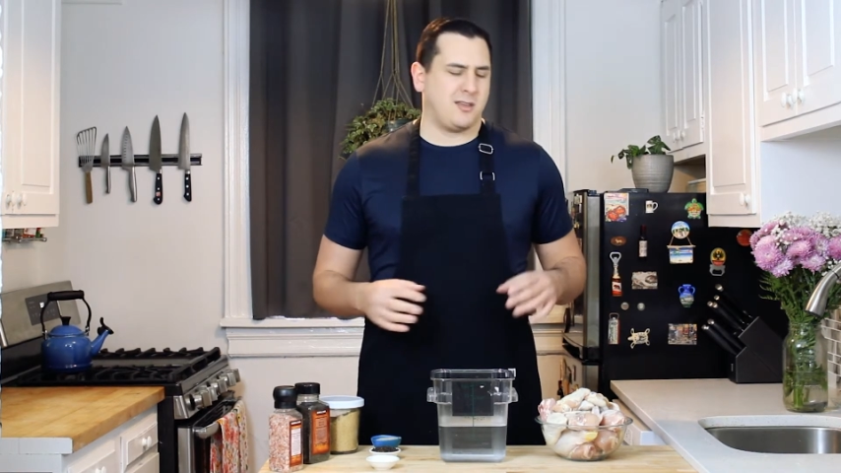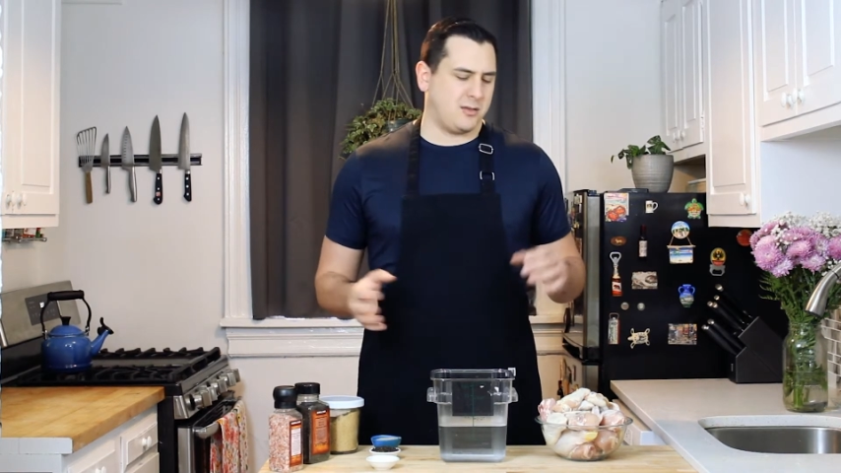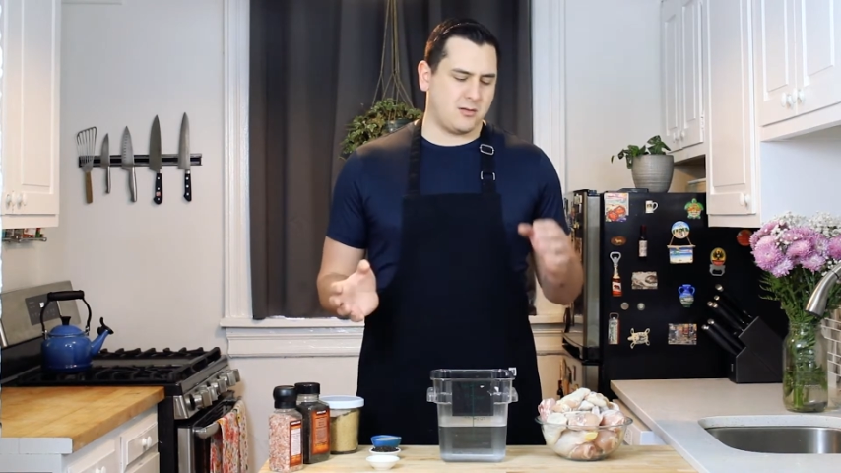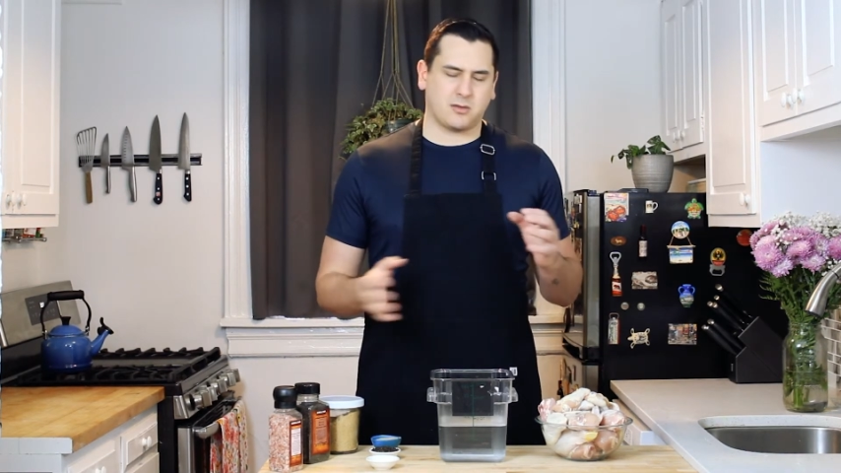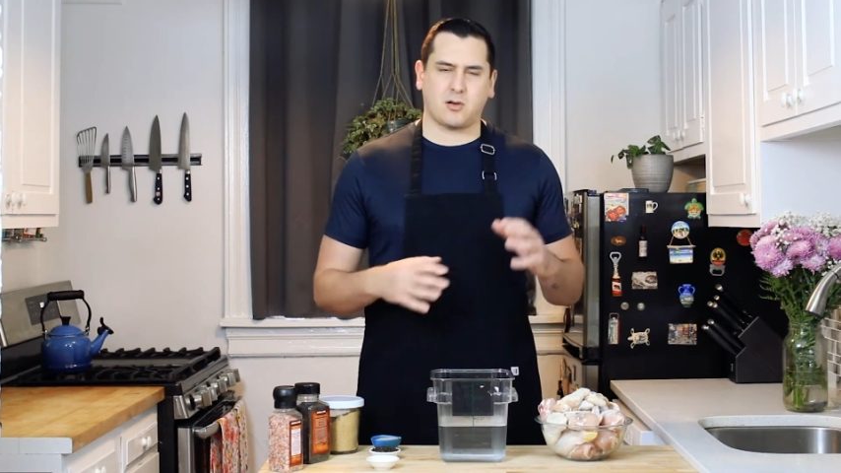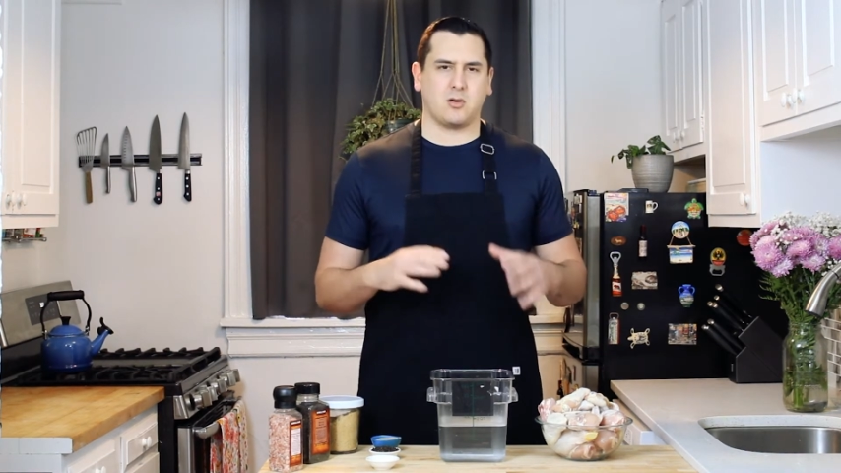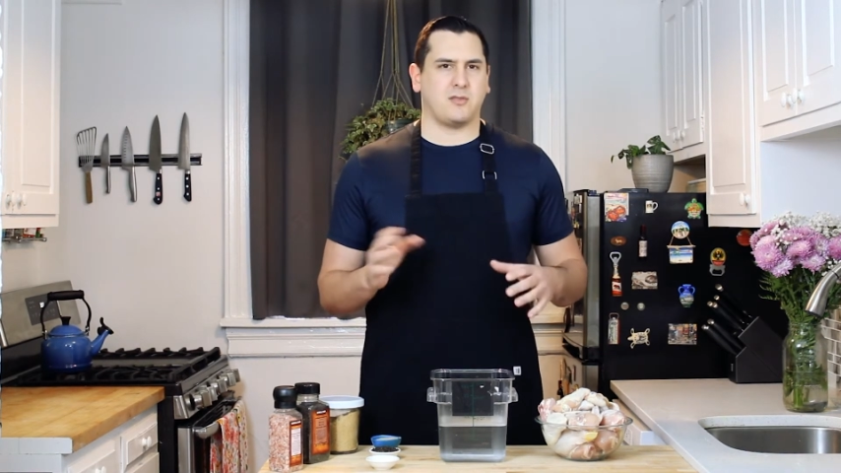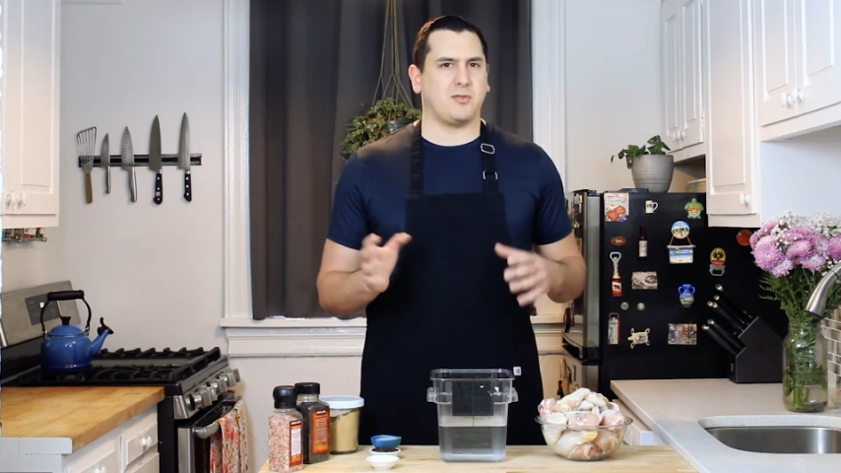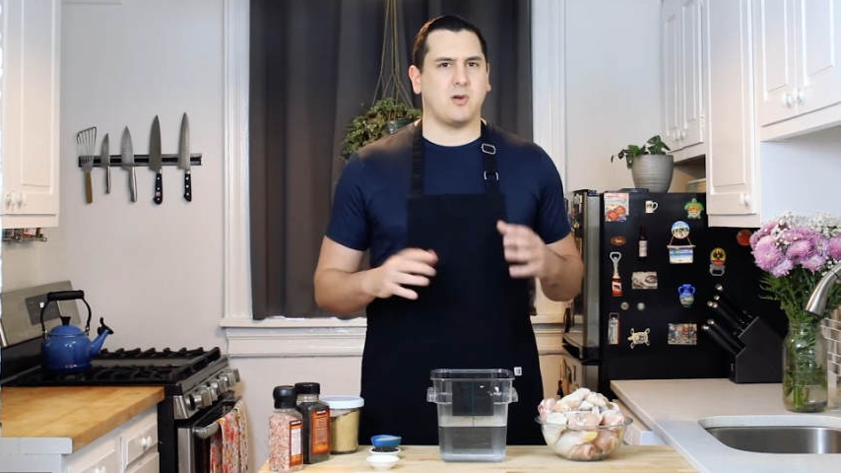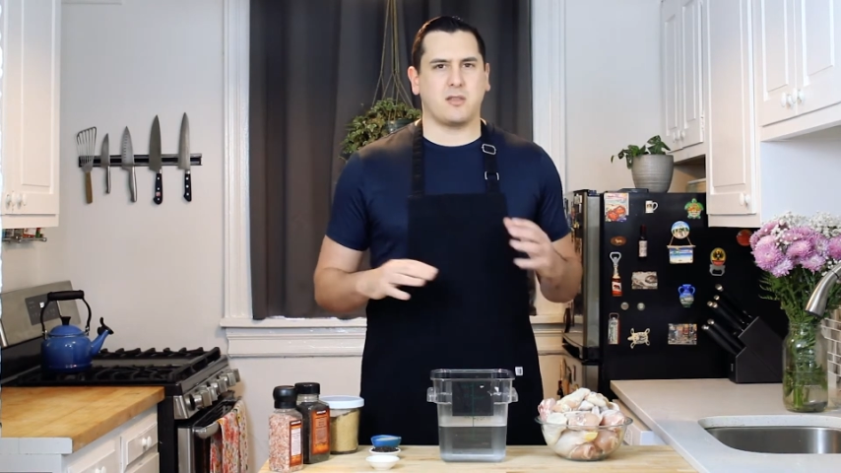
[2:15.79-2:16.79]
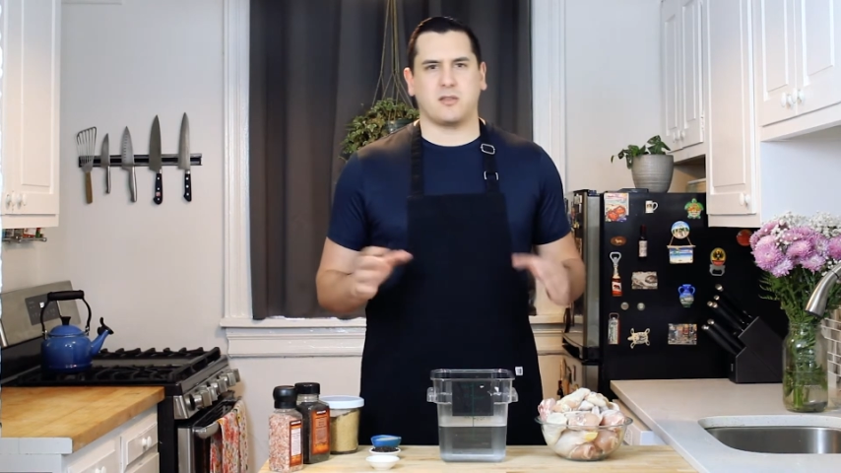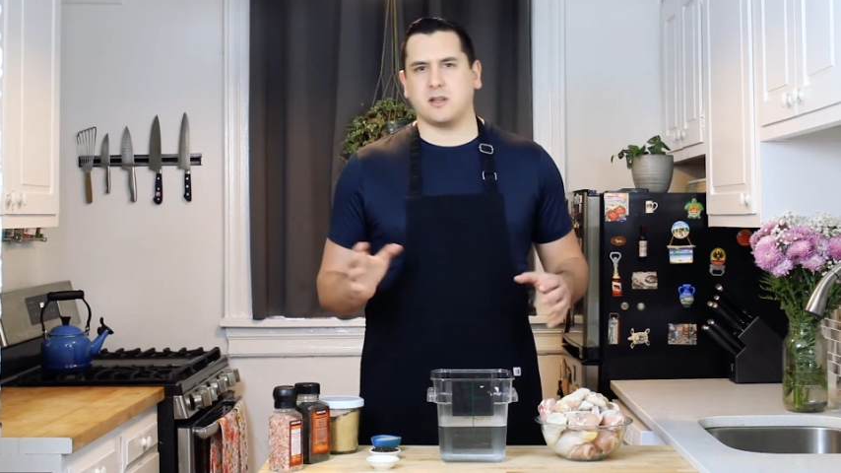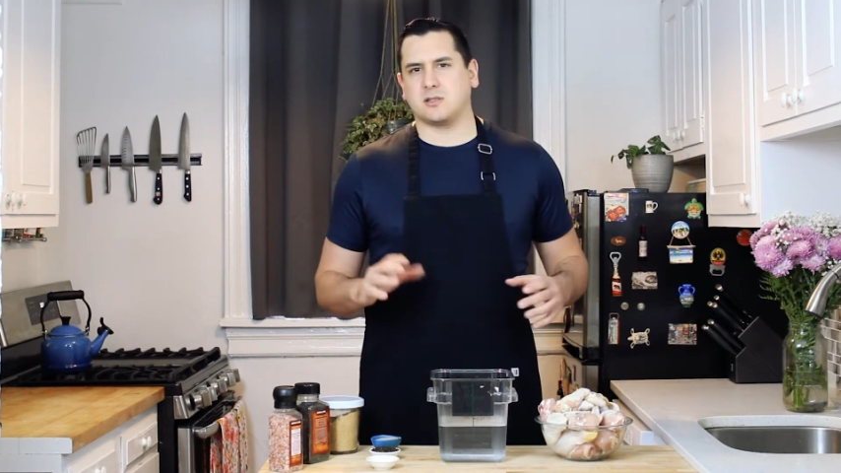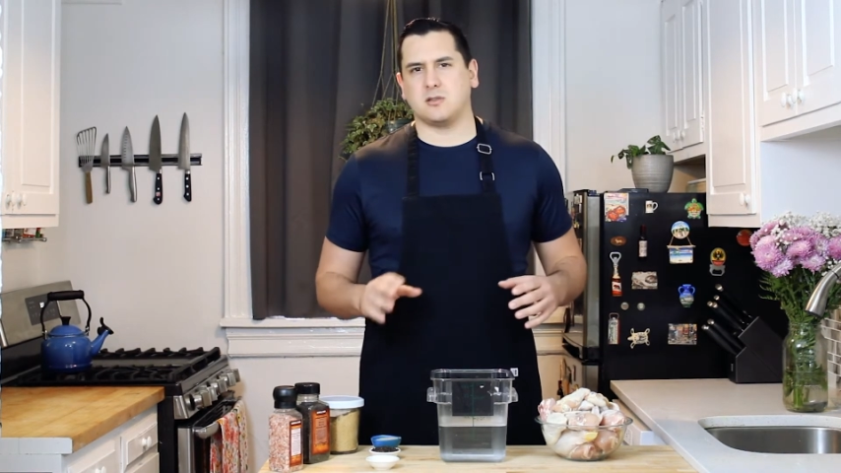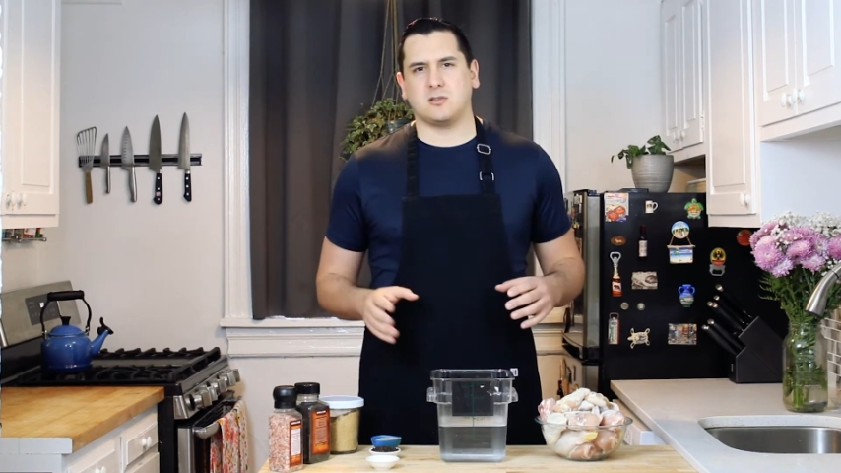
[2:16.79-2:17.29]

You can throw in a few other things too.